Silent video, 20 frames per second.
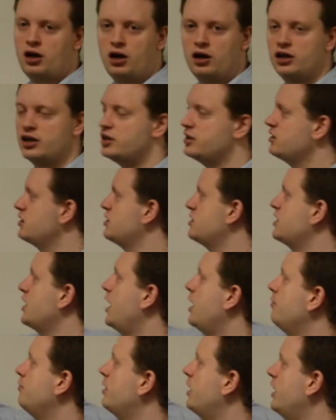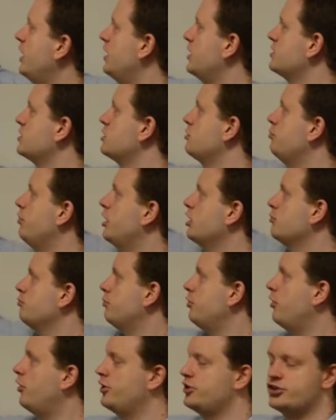is the same as the bottom
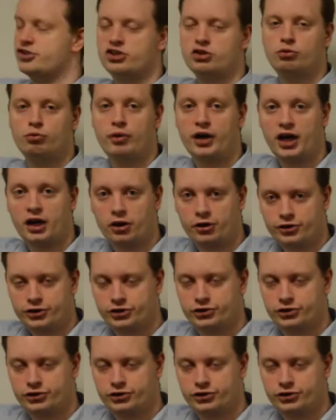part squared.